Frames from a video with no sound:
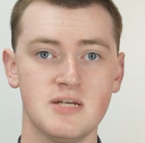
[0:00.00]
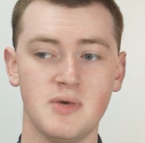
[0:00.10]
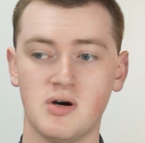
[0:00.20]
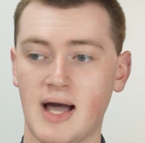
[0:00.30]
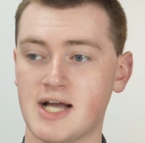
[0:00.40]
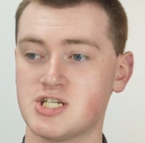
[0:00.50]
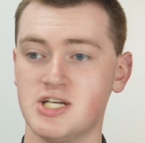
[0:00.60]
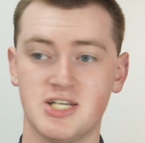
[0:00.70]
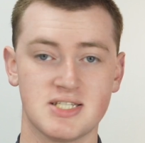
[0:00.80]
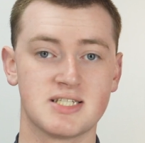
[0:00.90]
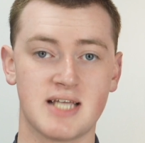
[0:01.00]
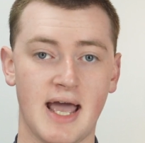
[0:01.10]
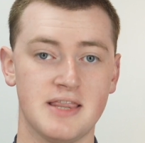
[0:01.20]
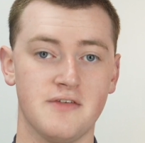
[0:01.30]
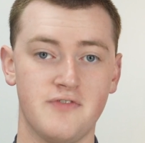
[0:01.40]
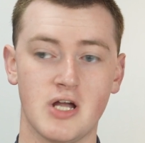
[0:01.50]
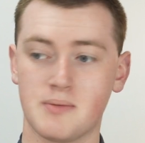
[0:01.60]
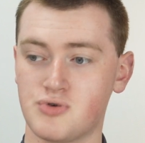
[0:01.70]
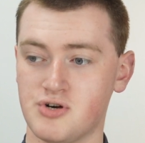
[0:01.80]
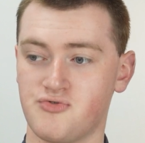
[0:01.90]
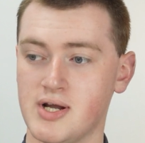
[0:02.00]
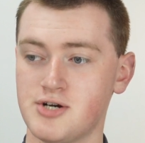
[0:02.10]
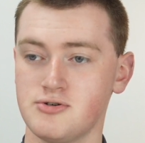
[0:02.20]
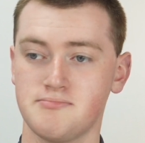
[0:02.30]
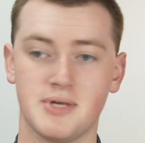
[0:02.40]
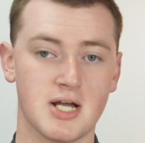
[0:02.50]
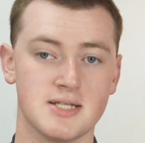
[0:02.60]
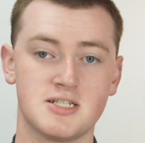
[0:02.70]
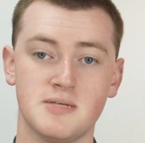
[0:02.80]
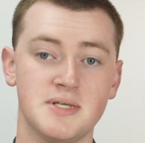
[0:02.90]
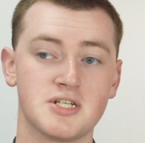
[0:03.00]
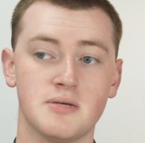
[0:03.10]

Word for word: Timmy actually just scanned the fingerprint reader because Timmy's